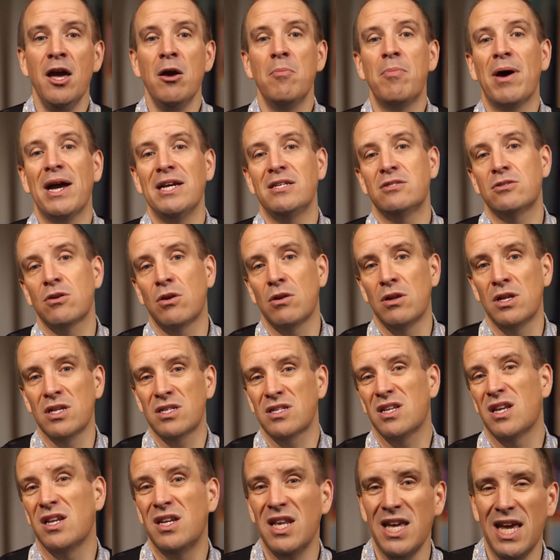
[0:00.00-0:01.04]
based on
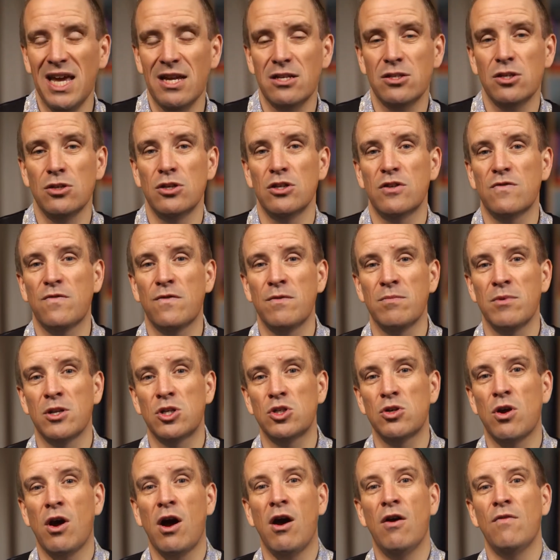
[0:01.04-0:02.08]
listening to excerpts from the
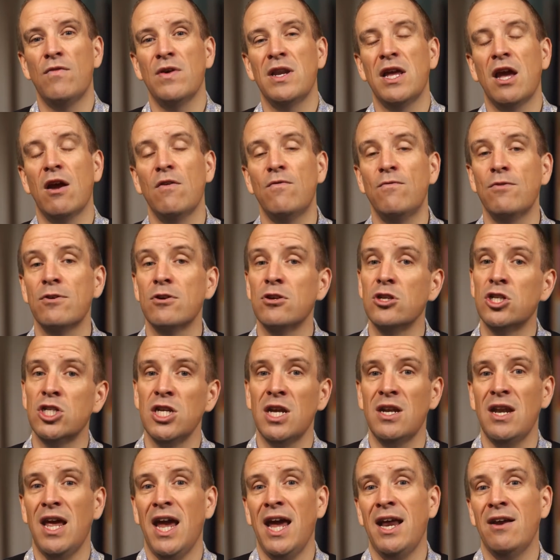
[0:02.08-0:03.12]
trial video footage
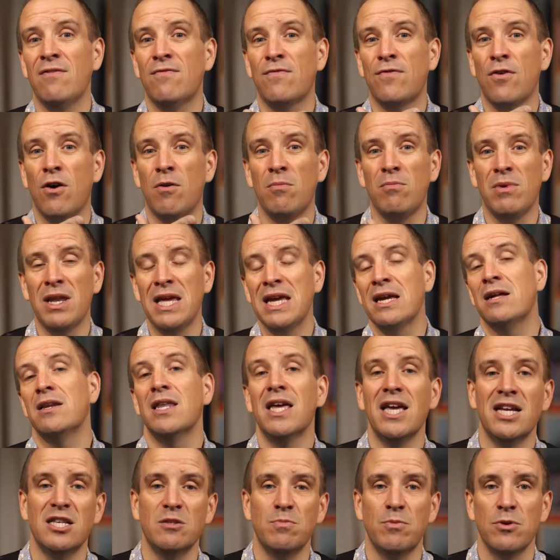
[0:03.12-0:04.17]
and from legal
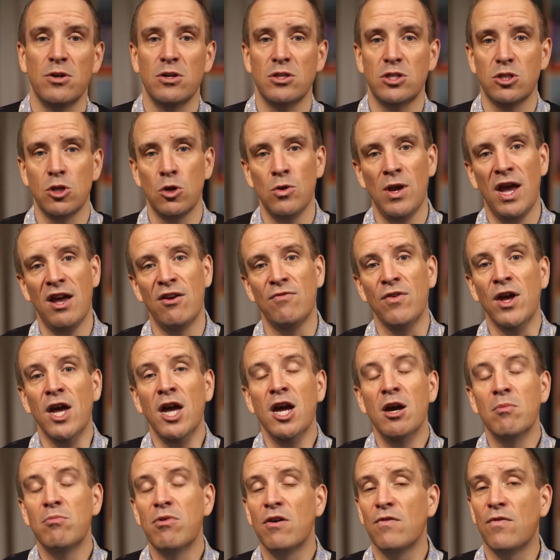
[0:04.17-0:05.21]
experts who have
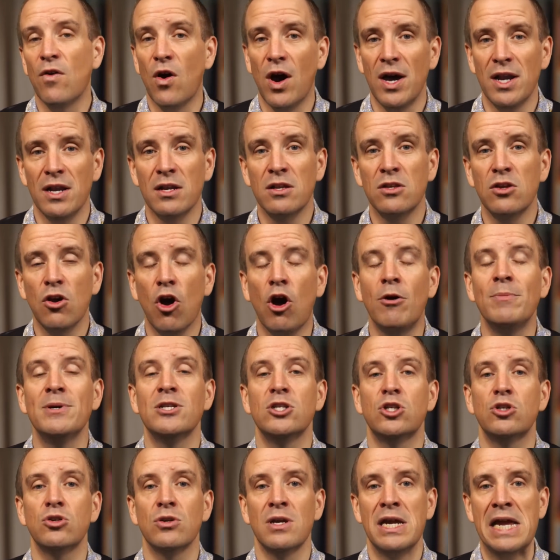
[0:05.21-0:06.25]
provided
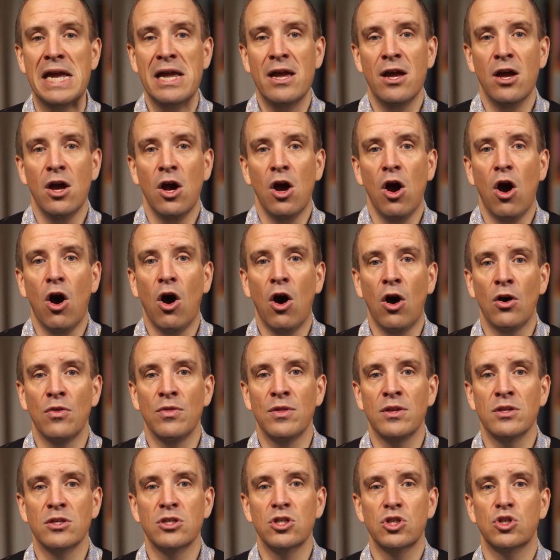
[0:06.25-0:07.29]
commentary on
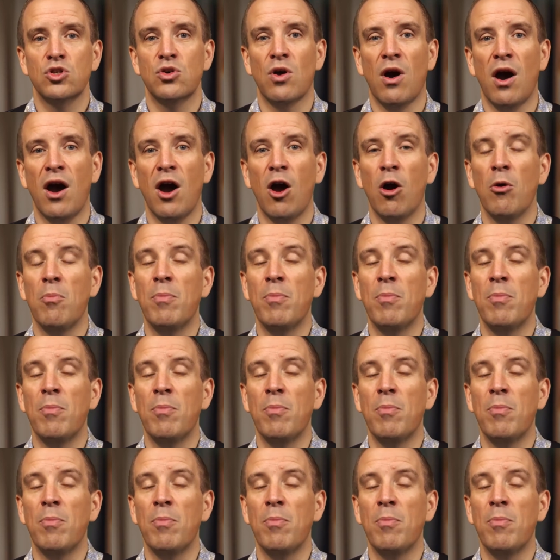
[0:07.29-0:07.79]
this trial.